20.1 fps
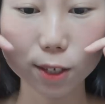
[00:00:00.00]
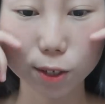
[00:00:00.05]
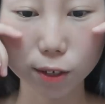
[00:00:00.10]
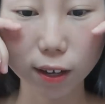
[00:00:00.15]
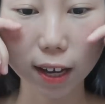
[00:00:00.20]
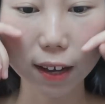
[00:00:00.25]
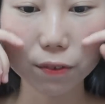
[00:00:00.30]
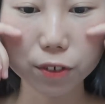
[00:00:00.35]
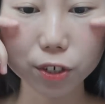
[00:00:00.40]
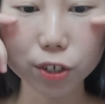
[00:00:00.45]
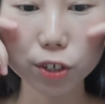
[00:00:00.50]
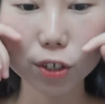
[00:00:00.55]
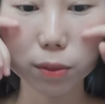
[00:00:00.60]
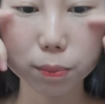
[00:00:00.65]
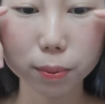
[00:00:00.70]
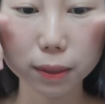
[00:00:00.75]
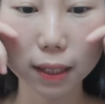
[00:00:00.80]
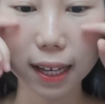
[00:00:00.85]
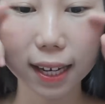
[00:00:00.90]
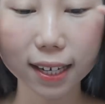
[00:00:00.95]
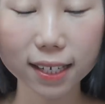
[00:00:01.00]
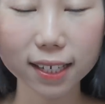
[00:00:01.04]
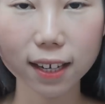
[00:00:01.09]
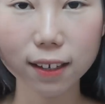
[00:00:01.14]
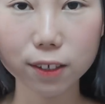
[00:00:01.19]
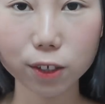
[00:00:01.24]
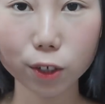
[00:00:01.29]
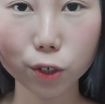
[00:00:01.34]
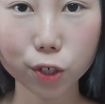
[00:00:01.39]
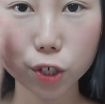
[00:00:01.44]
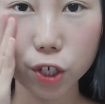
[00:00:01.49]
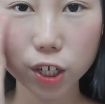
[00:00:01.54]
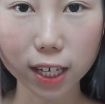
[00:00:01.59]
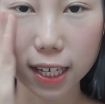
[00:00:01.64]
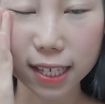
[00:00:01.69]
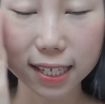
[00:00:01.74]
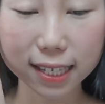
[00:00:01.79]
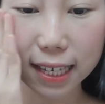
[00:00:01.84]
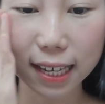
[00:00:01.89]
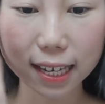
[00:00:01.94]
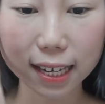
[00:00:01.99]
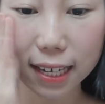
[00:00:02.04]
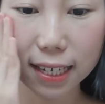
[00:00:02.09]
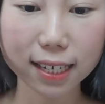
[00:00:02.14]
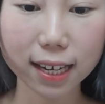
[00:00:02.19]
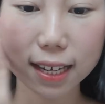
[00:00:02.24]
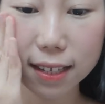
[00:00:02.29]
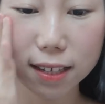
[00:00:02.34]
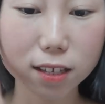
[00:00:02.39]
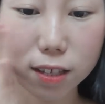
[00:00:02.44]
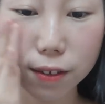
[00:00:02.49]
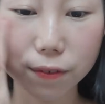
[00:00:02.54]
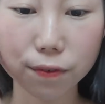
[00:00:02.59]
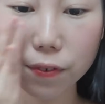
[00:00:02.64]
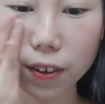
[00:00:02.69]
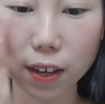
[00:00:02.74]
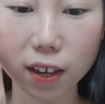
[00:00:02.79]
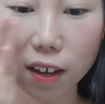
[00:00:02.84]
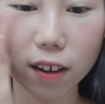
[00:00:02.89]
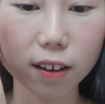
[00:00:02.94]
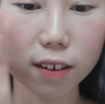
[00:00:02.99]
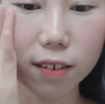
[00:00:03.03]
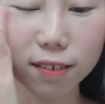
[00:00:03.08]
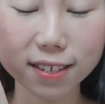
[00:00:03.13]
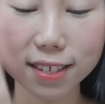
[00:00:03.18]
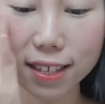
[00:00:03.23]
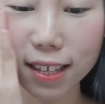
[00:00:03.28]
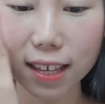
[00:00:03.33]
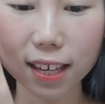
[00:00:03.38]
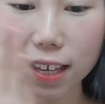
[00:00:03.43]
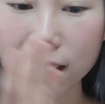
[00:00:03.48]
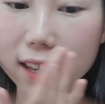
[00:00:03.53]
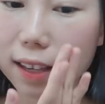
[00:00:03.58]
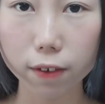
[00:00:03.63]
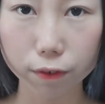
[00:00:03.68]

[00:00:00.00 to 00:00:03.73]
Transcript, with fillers: So after you apply it on your cheeks, it doesn't feel sticky.